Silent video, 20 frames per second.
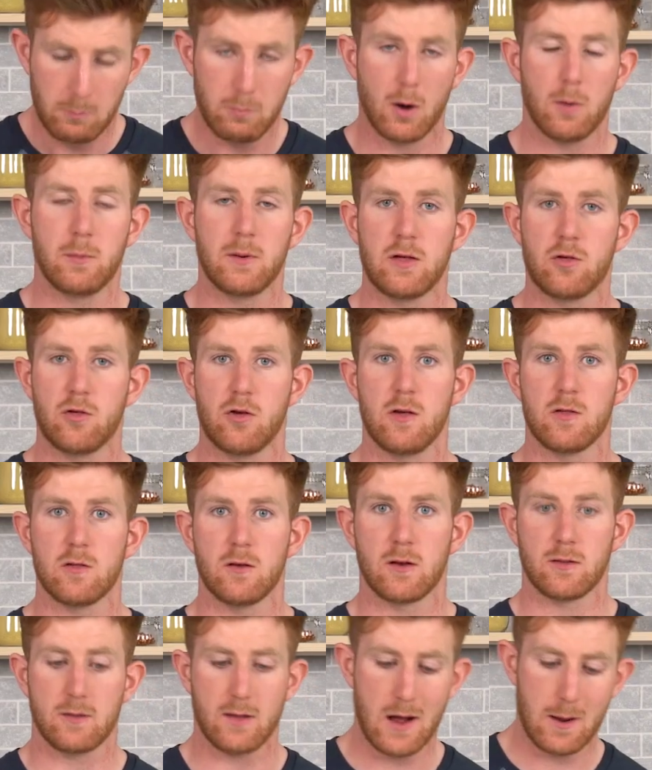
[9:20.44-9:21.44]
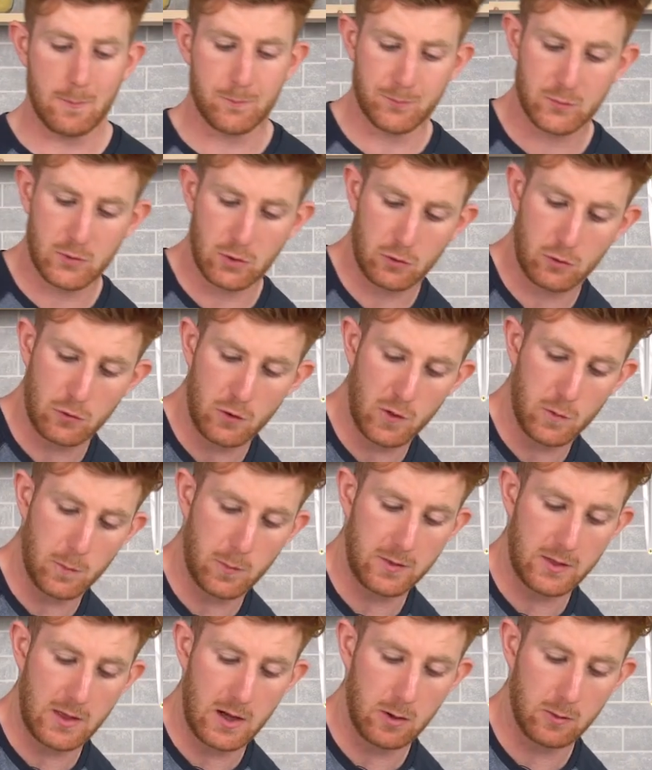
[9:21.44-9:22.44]
bubbly cheese on the top, the
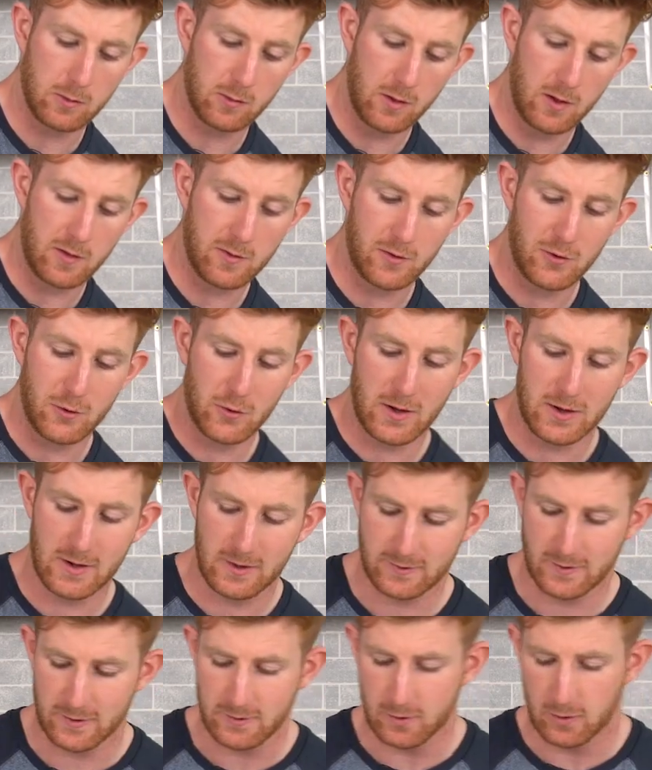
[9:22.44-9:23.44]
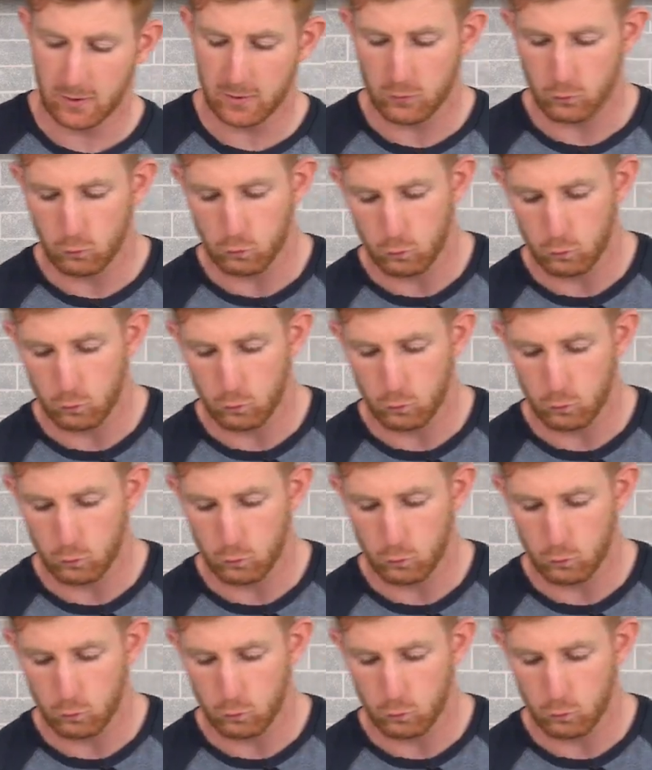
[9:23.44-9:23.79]
crisp on the outside, and you get like that nice